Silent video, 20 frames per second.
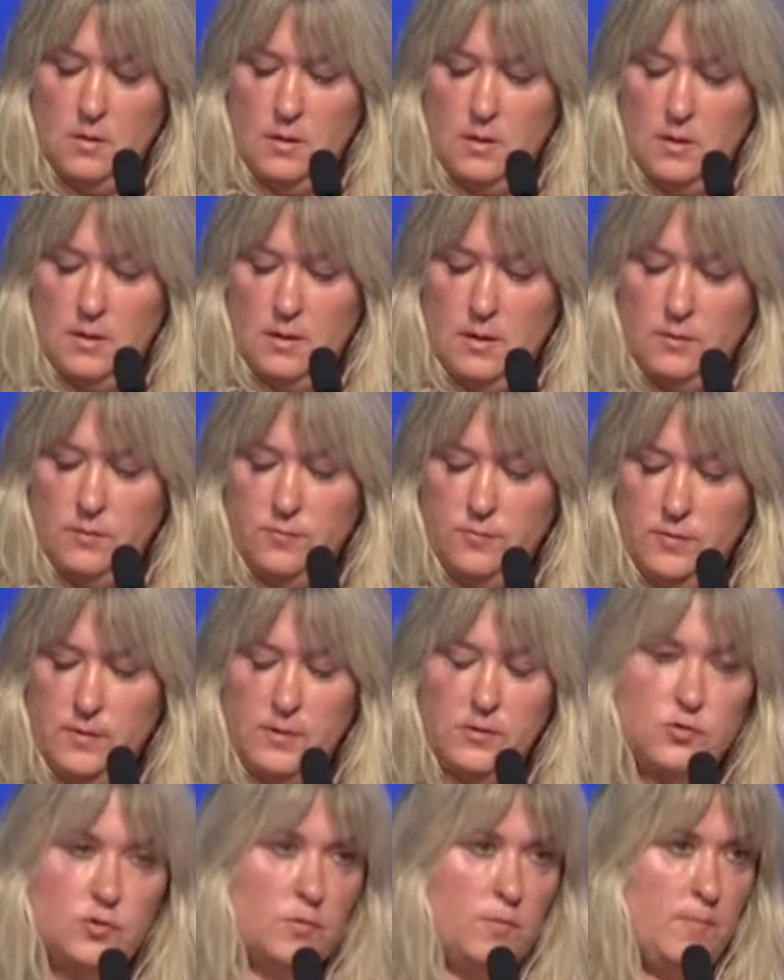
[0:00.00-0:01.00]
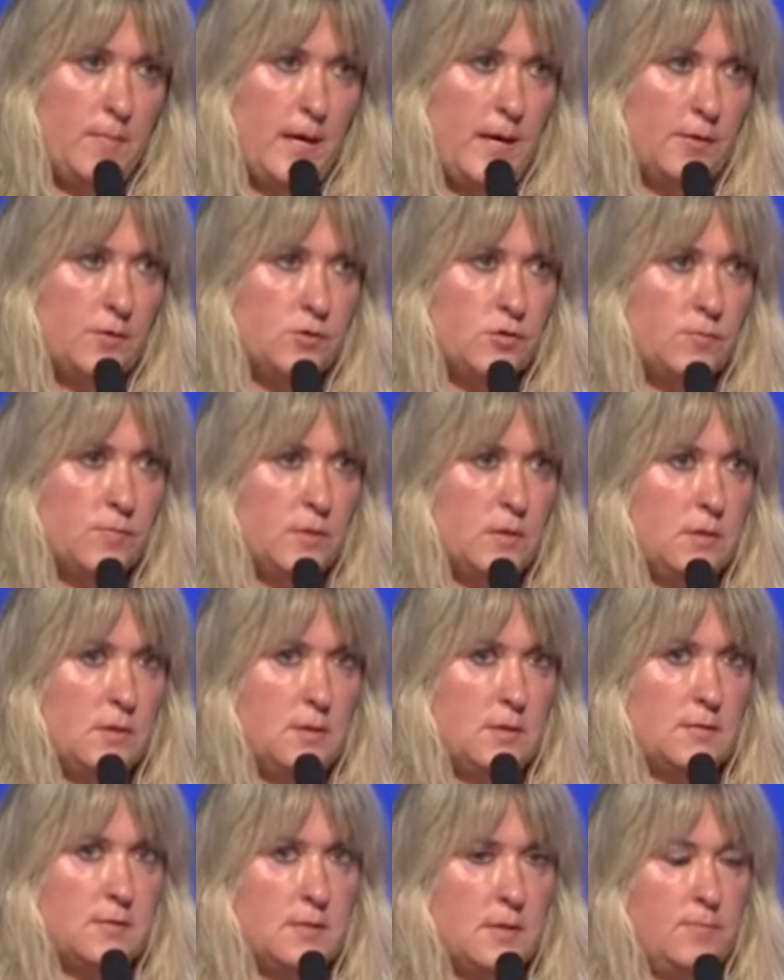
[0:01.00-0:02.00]
And credential management
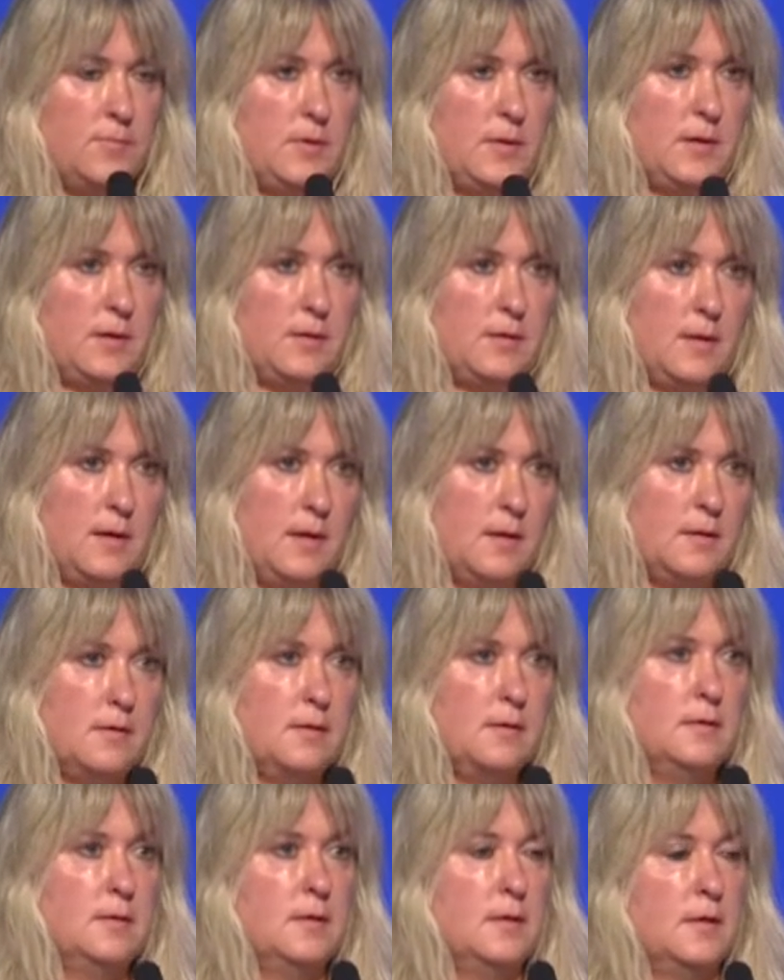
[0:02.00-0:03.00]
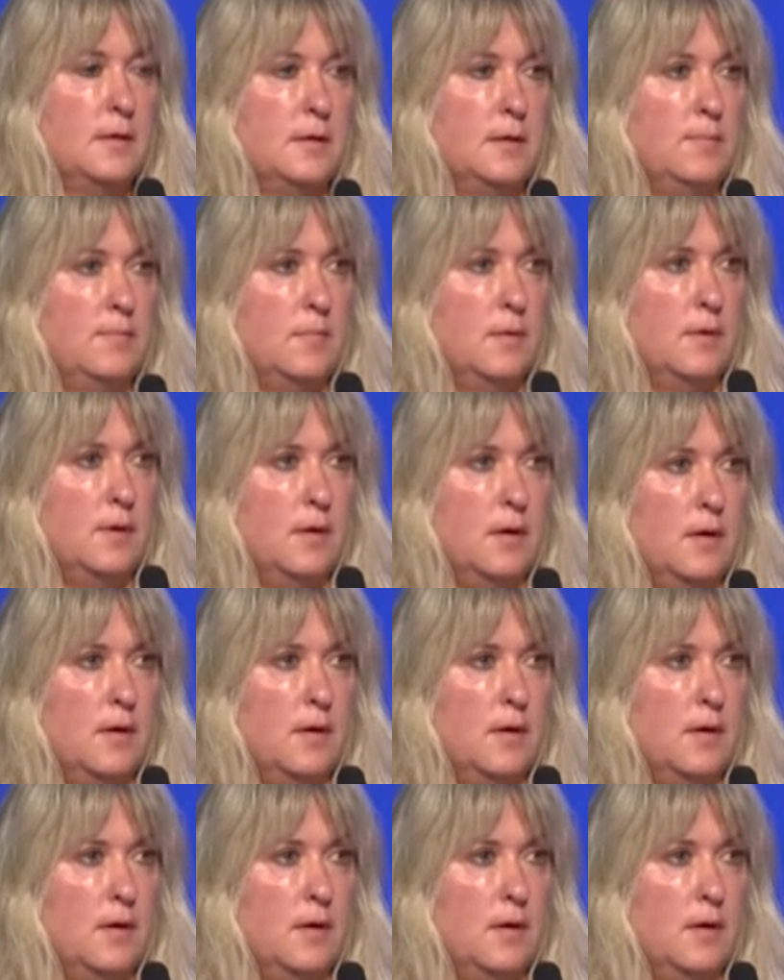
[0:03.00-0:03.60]
is something that um,